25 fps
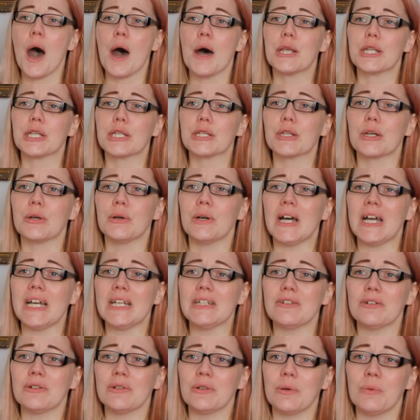So I
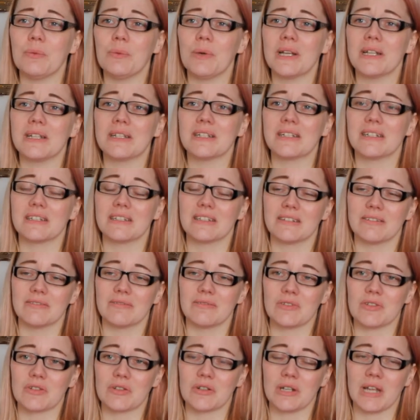don't know
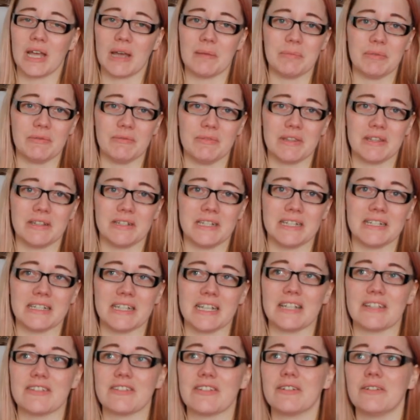what's gonna happen with knit
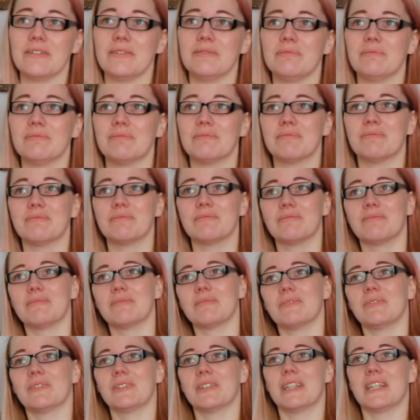night. So
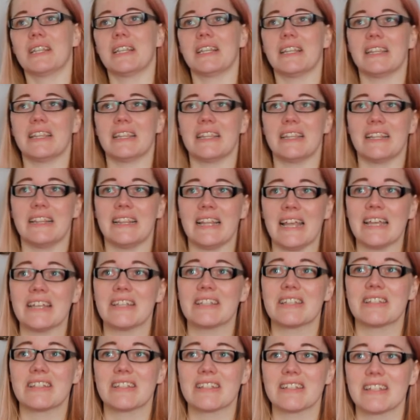
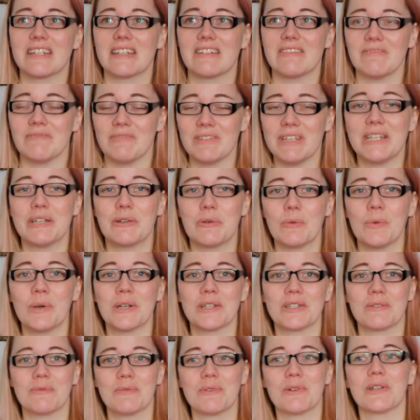last week
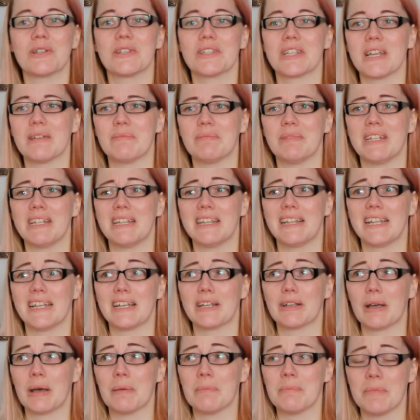was the first time in
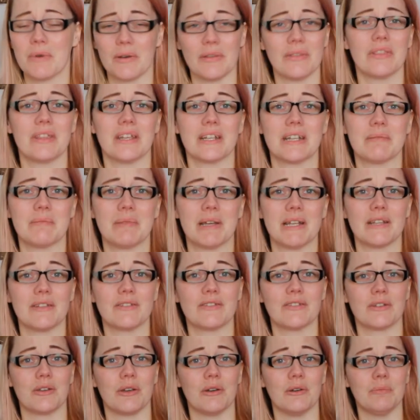like a month that I
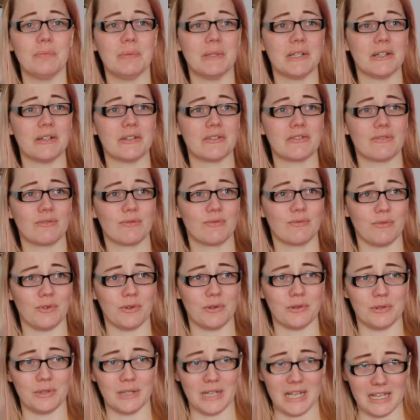managed to go, because
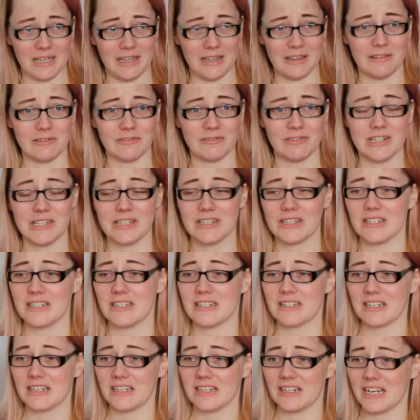for health
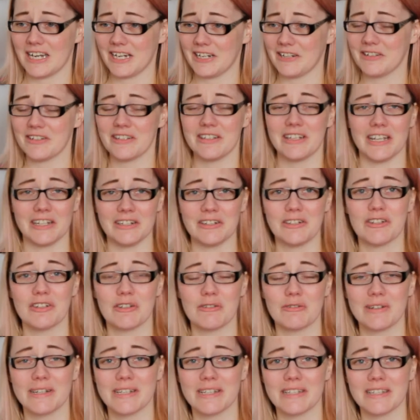reasons and energy
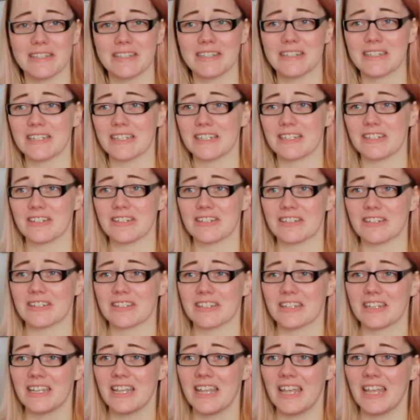reasons, and just